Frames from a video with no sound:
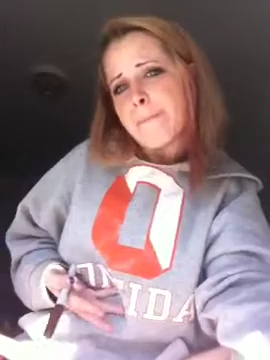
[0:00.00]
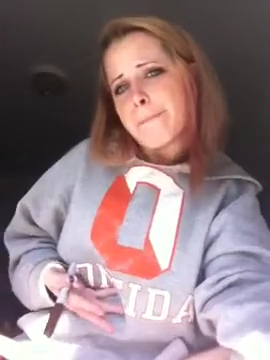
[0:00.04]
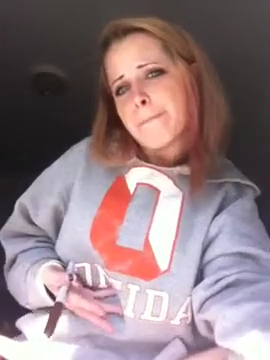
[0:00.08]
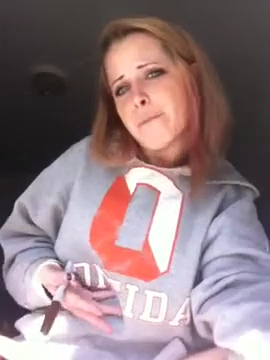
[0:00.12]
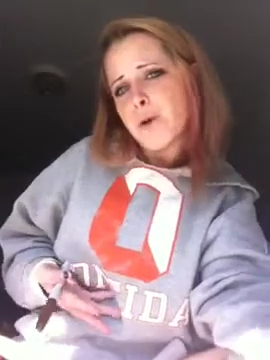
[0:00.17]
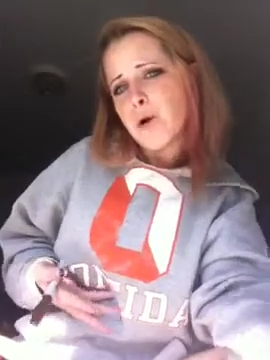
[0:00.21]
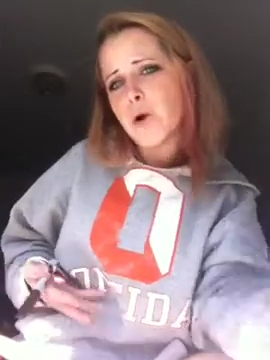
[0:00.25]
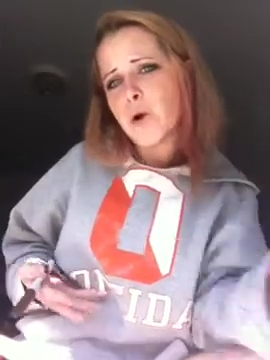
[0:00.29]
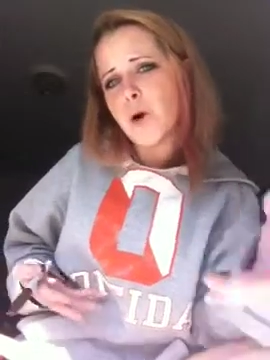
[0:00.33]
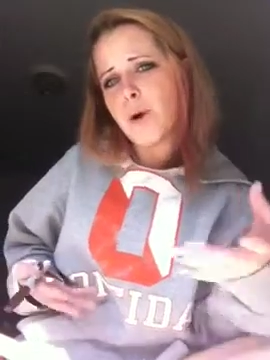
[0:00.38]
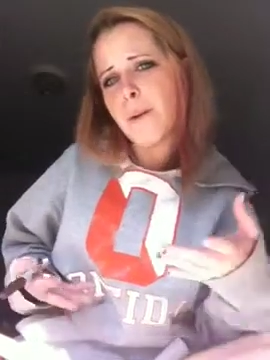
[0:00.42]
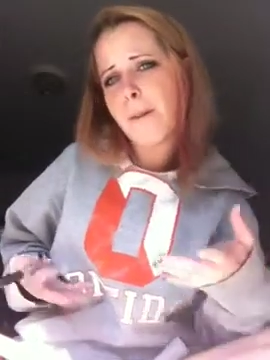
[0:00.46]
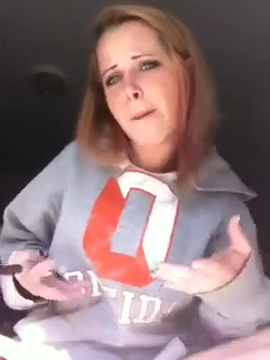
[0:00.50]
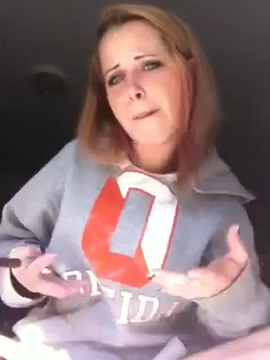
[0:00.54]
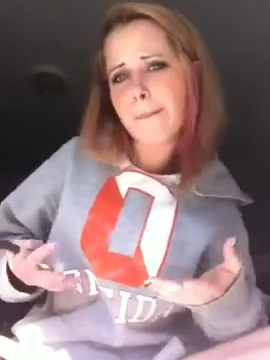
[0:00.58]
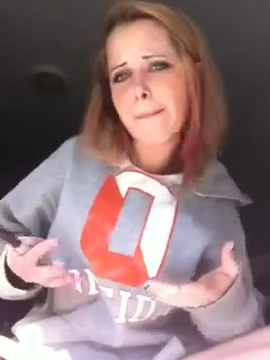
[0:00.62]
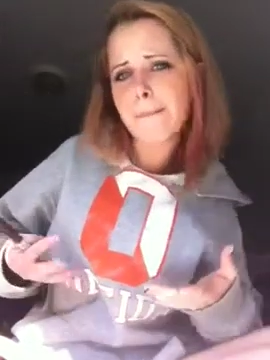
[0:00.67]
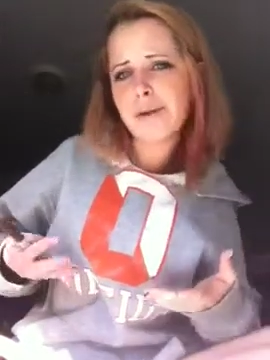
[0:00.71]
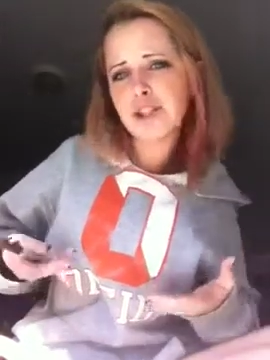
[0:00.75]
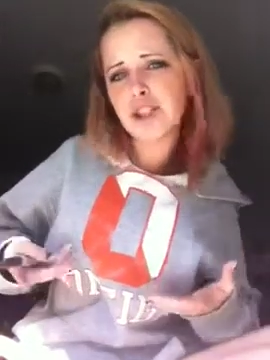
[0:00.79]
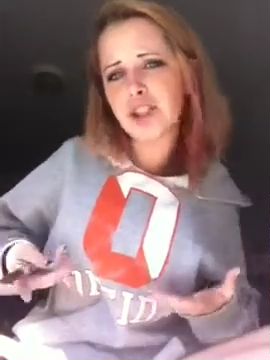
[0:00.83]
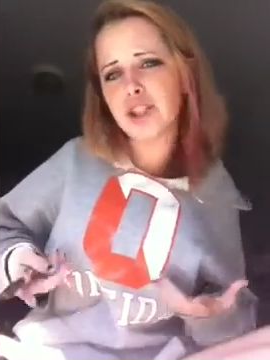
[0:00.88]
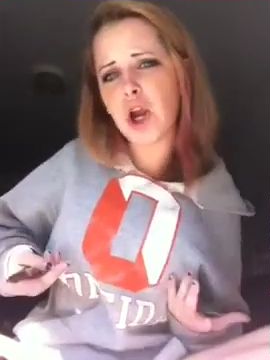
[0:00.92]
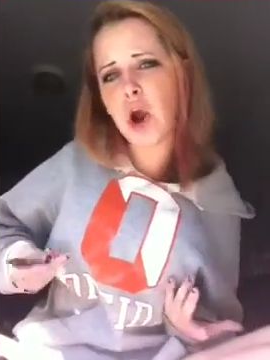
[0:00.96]

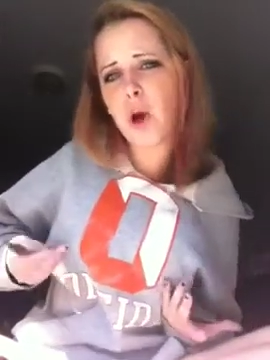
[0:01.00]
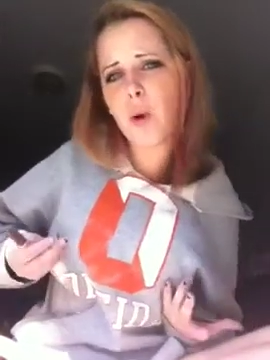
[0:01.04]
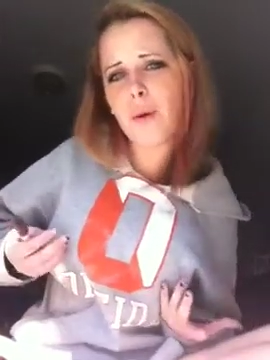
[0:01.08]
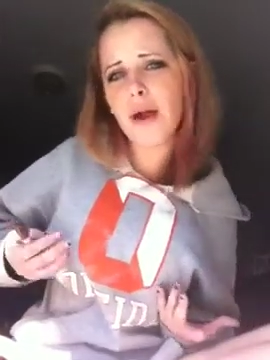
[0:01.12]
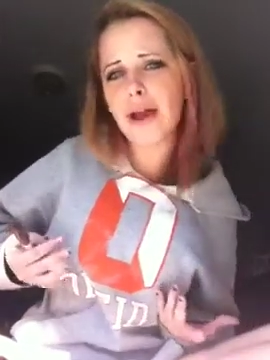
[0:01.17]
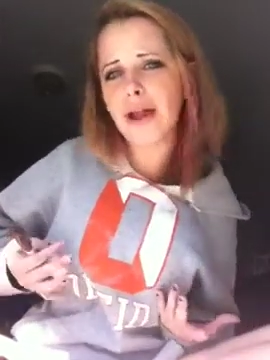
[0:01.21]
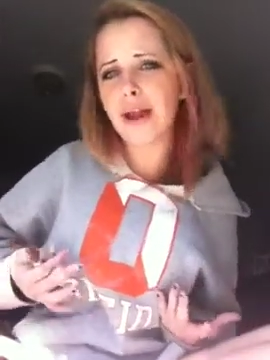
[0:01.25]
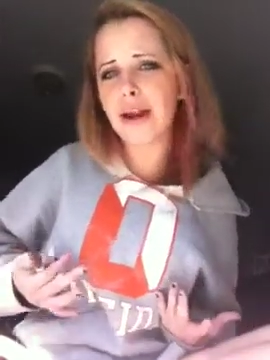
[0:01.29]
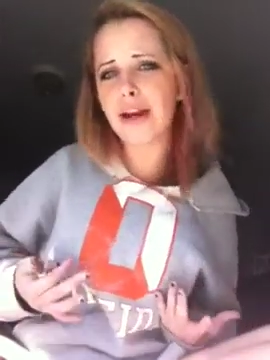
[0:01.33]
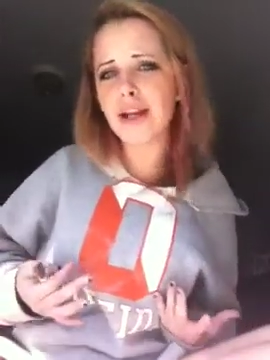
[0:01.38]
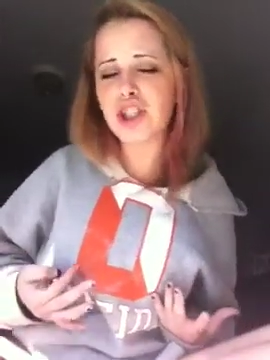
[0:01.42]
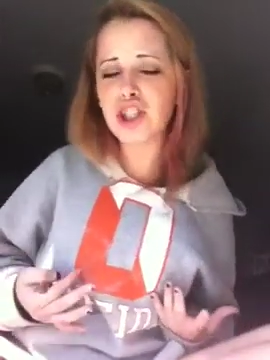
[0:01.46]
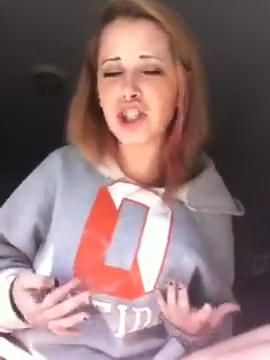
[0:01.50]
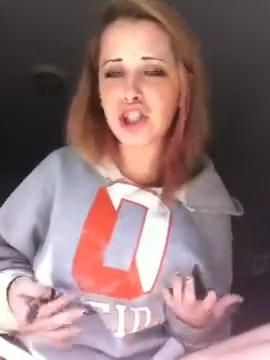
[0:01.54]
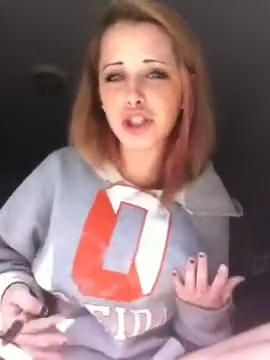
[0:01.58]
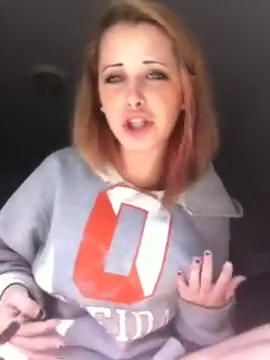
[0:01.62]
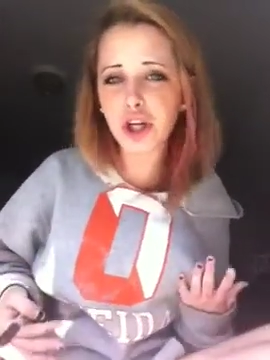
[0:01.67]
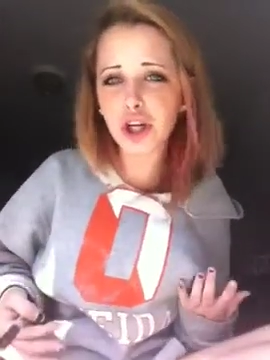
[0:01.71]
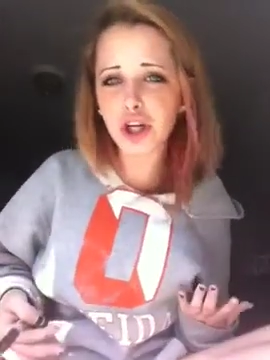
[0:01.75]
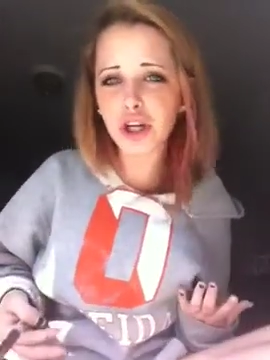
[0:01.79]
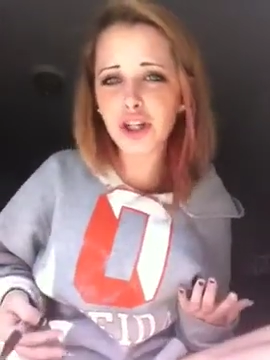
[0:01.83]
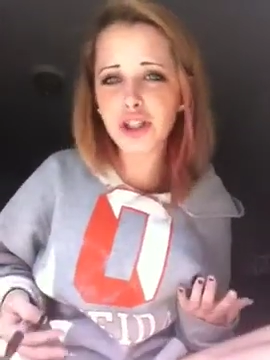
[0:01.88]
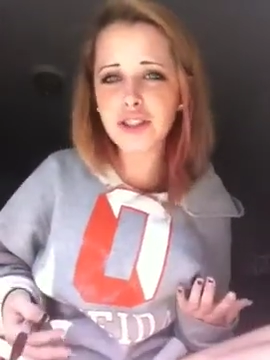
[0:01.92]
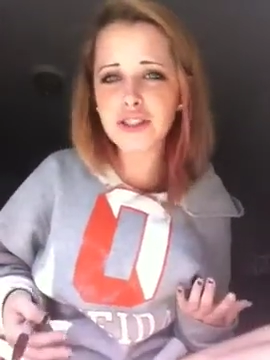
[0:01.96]
boob showing
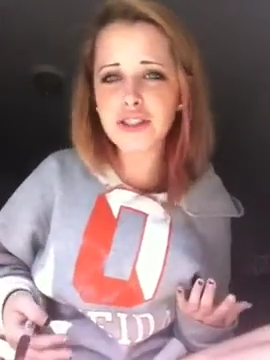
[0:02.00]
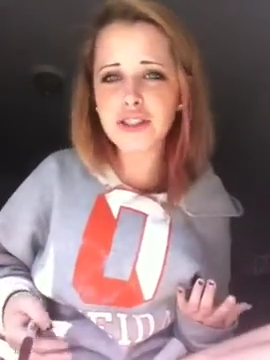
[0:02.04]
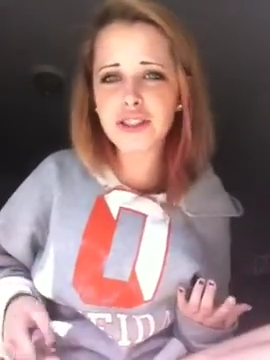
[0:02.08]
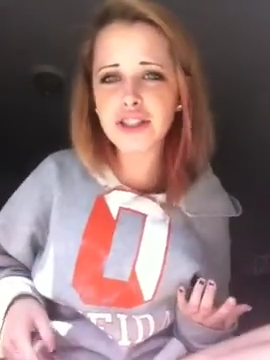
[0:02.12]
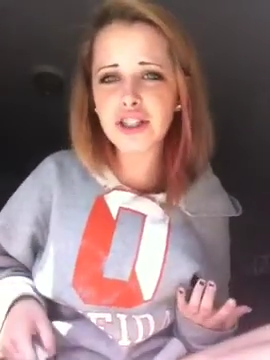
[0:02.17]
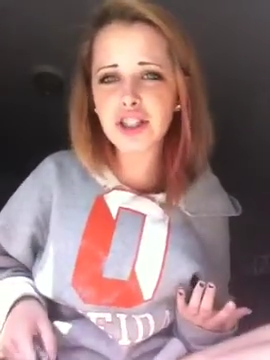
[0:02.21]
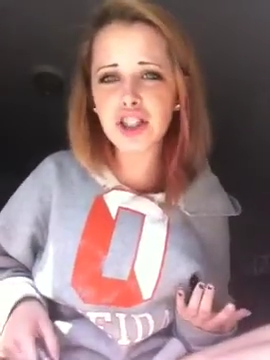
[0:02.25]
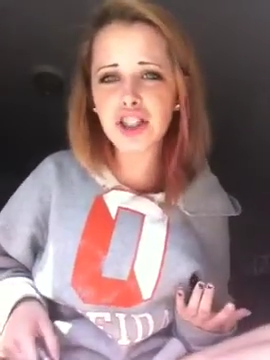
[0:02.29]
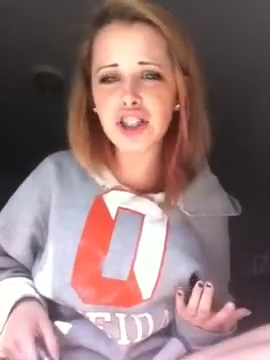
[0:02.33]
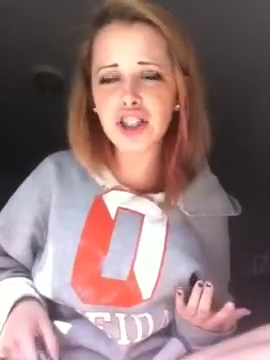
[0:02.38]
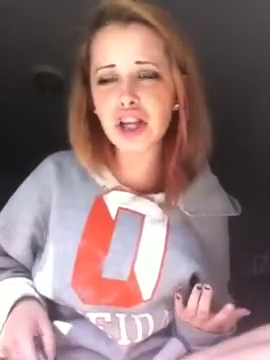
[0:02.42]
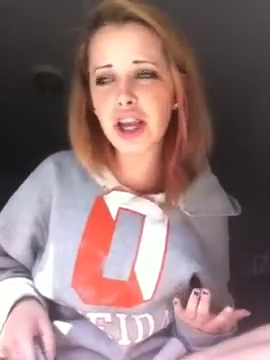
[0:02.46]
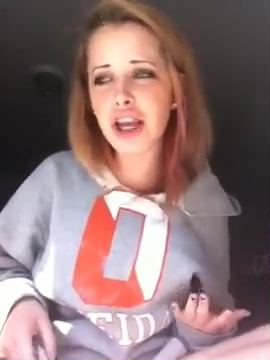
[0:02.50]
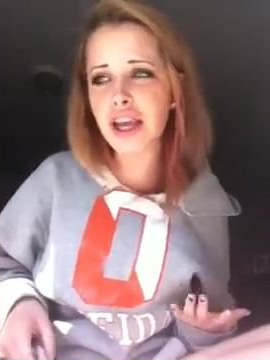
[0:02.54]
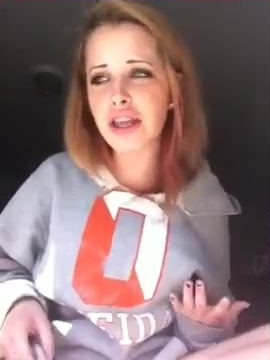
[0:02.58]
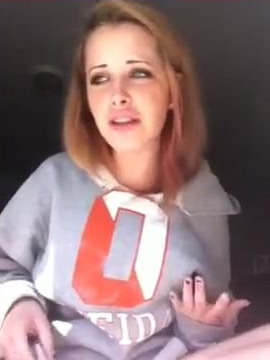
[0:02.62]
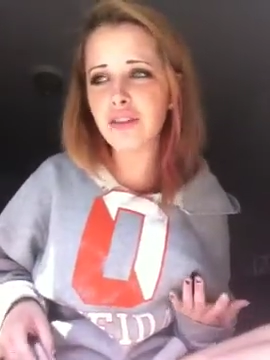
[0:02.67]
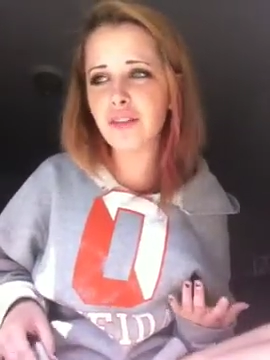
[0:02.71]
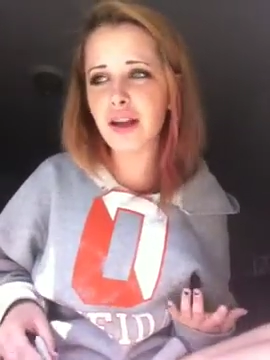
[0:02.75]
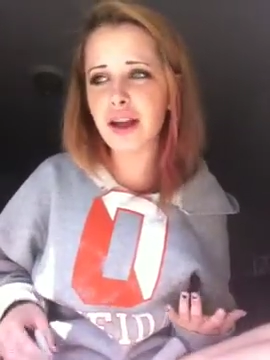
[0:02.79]
shirts and shit.